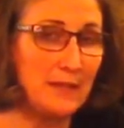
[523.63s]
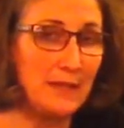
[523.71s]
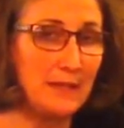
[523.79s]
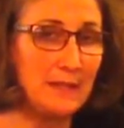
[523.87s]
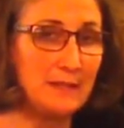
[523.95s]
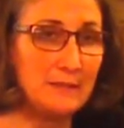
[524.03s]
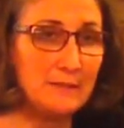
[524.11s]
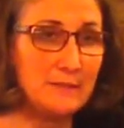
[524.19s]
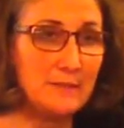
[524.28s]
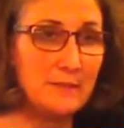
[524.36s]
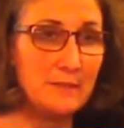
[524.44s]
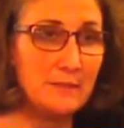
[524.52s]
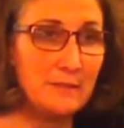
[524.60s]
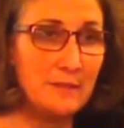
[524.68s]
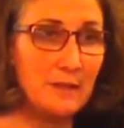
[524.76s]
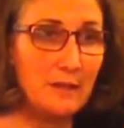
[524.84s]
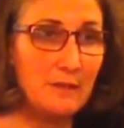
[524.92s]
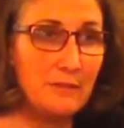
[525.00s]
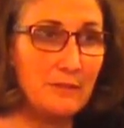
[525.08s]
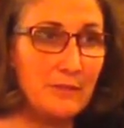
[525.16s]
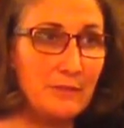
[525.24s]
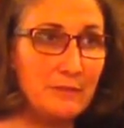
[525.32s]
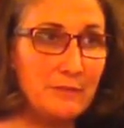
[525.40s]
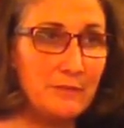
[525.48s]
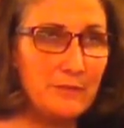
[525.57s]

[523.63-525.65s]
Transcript: and of the